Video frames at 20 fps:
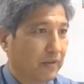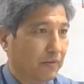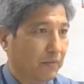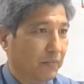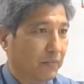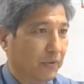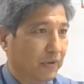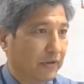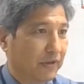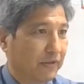
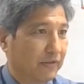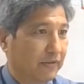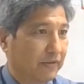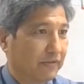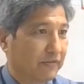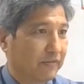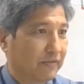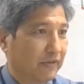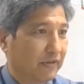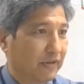1 in
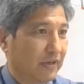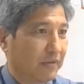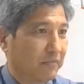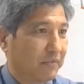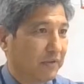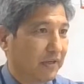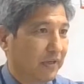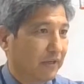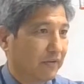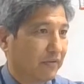this
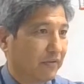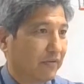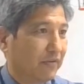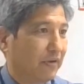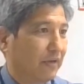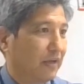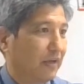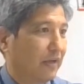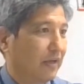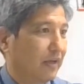denominator,
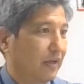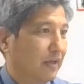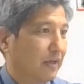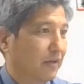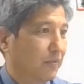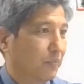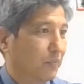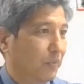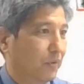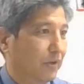
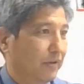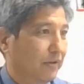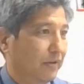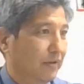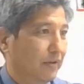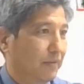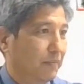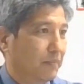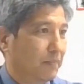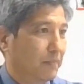and 1
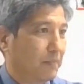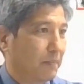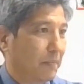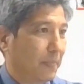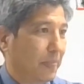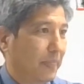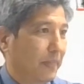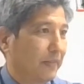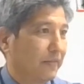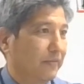
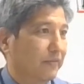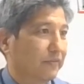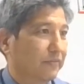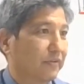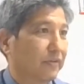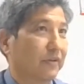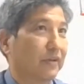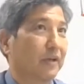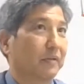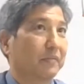in this
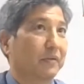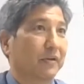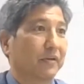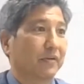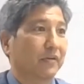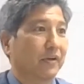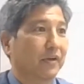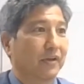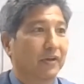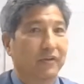denominator.
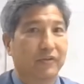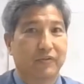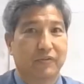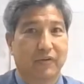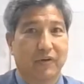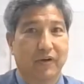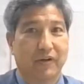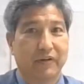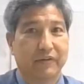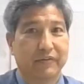So
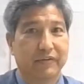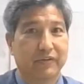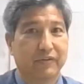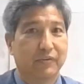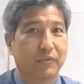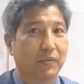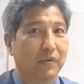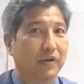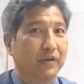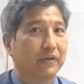all of these
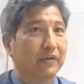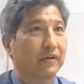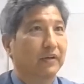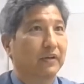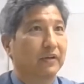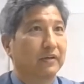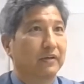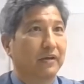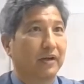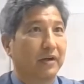
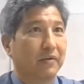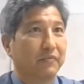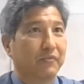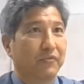come